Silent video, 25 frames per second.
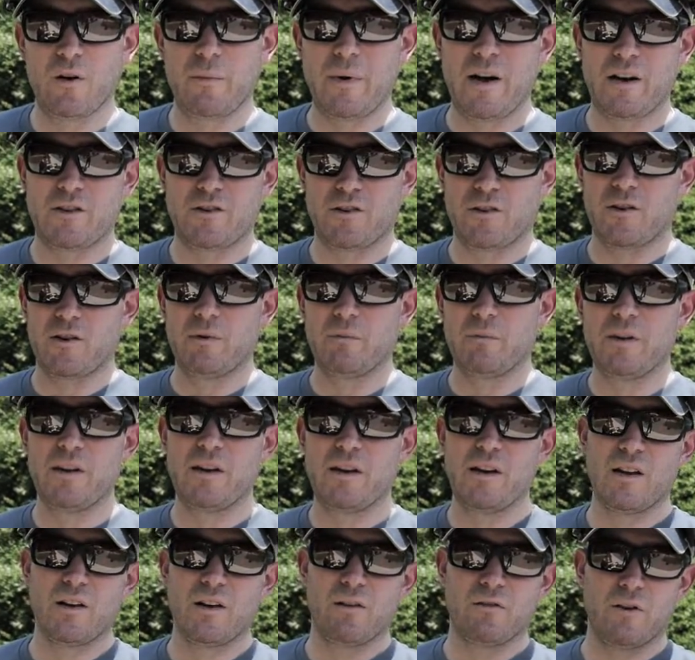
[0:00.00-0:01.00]
I'm actually going to be
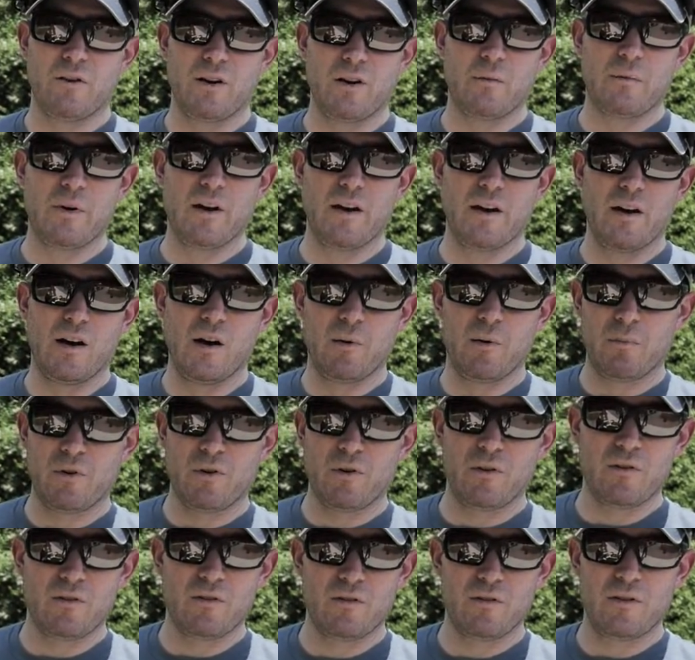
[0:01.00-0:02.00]
getting rid of my
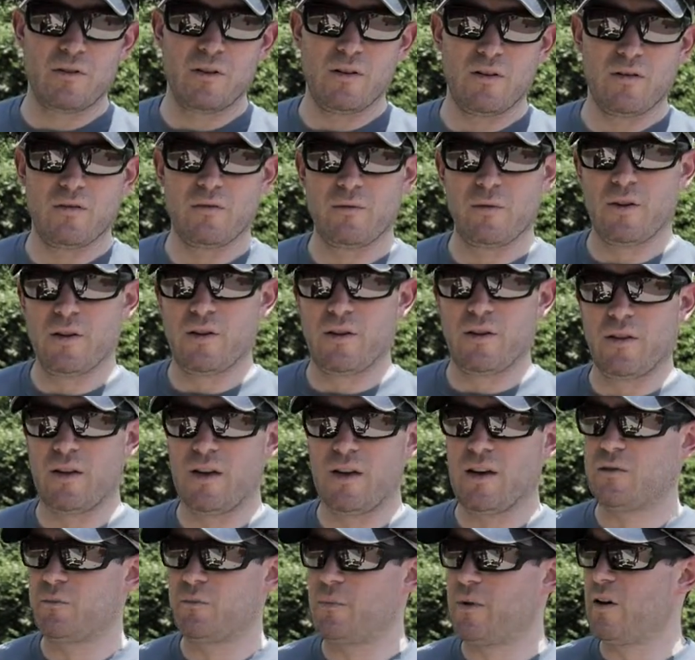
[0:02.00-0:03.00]
upper, uh,
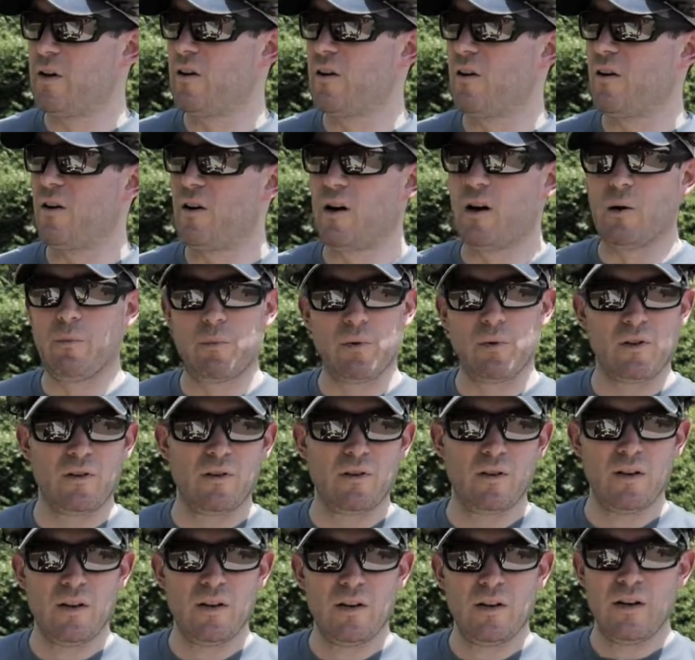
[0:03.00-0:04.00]
the SPR
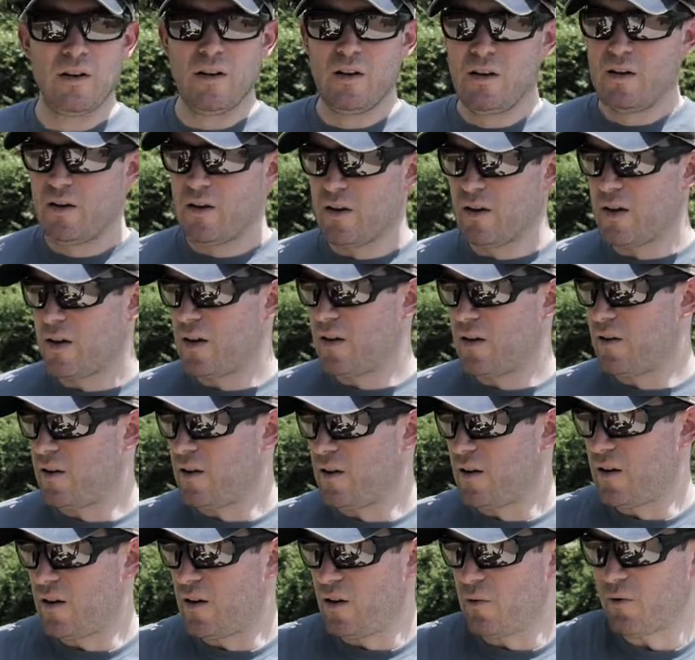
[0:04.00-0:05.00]
upper, and
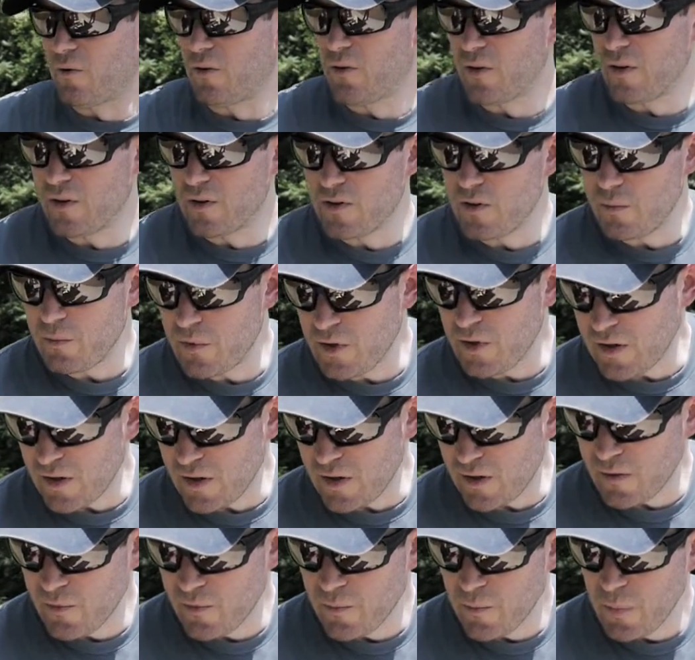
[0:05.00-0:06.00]
uh, I'm going to
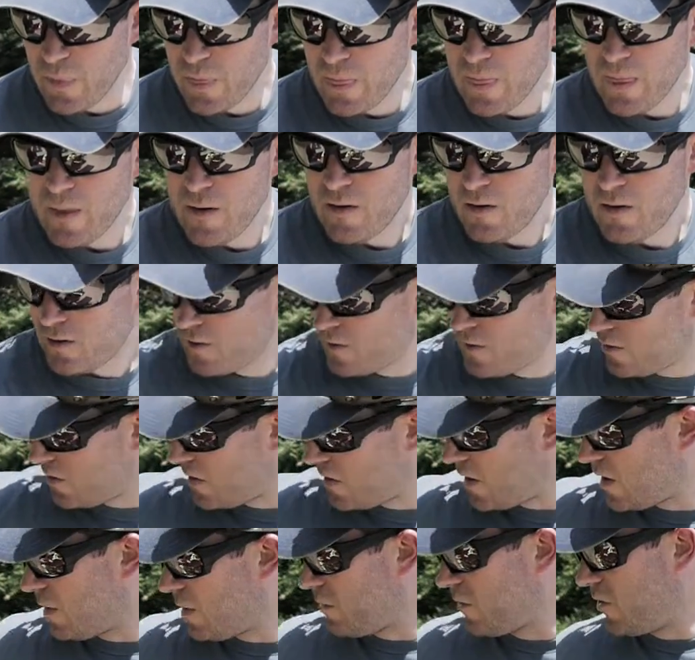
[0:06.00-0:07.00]
be
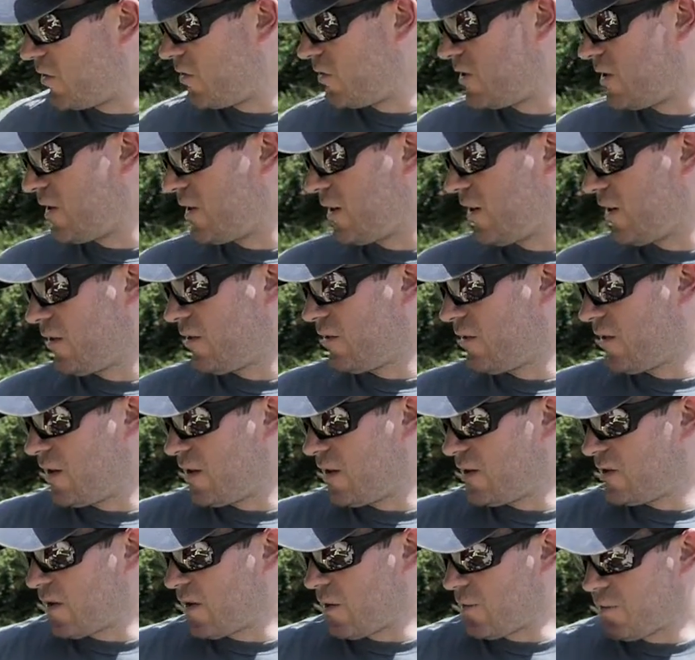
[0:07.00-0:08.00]
um, using
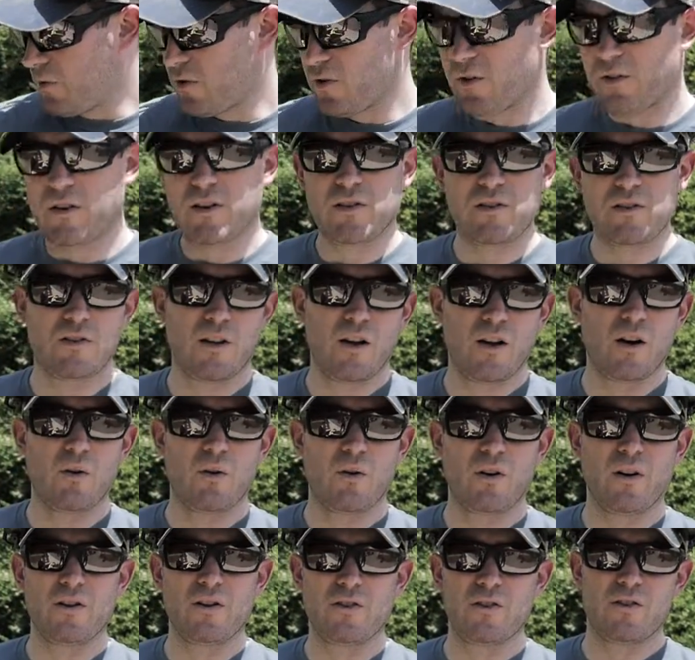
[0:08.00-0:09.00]
this upper on this
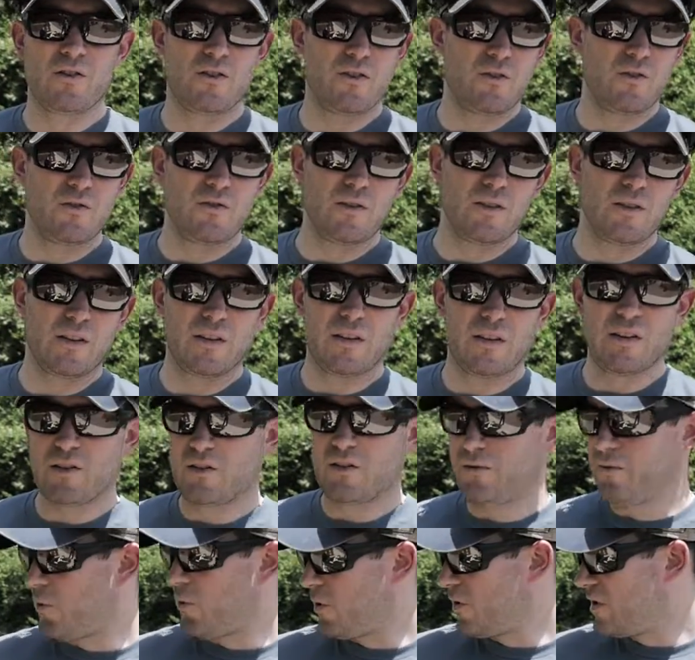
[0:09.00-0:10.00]
lower and just using
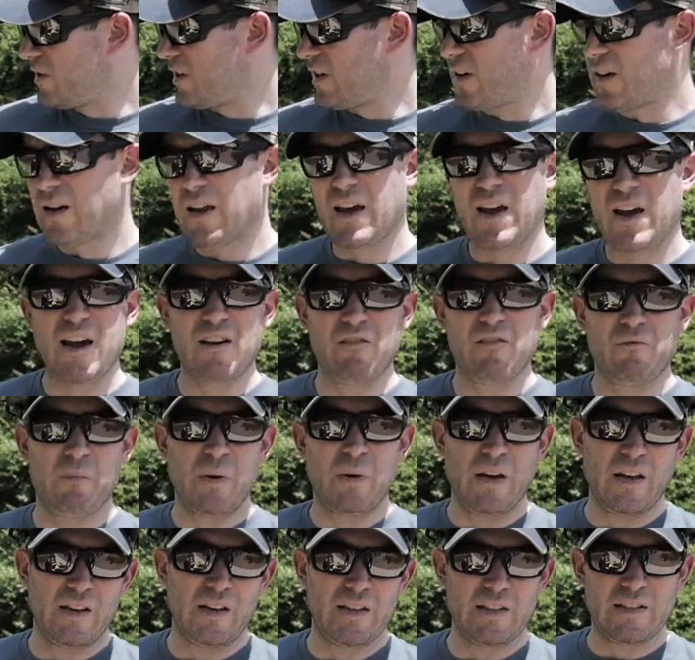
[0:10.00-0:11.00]
this 14 and a half
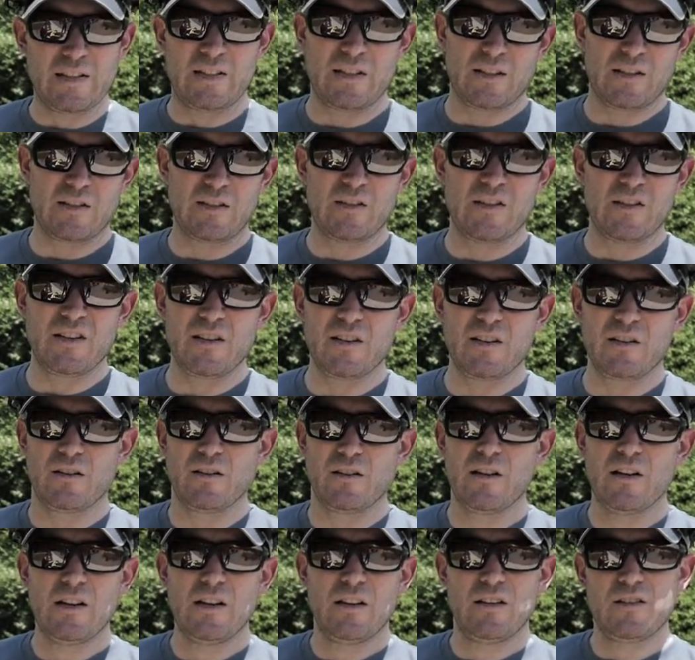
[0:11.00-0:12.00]
pin the 16
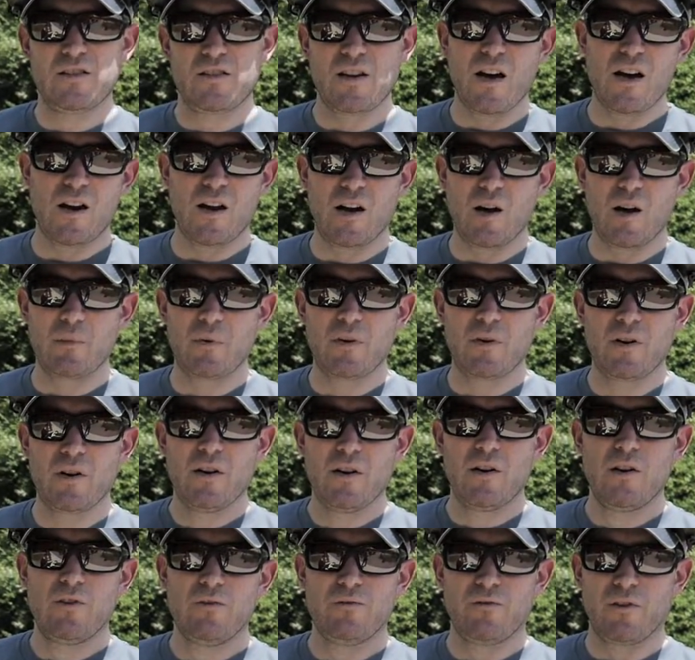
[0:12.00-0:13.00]
setup
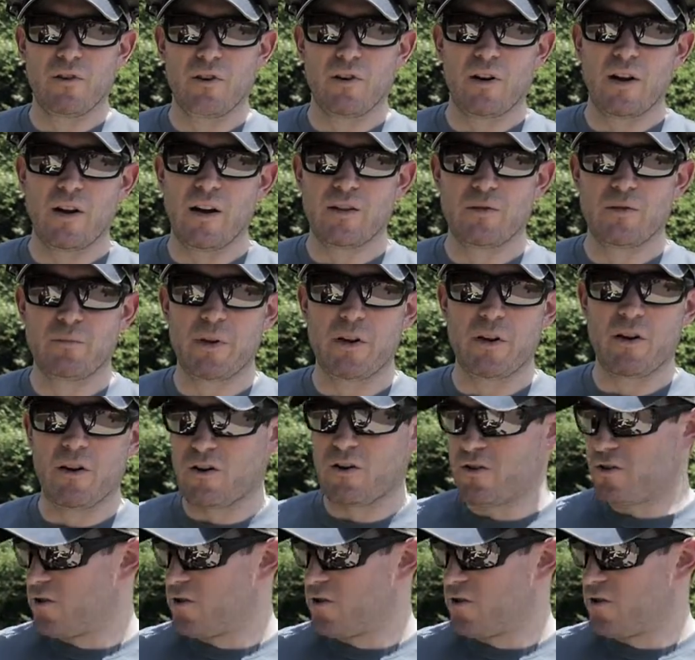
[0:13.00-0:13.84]
for SPR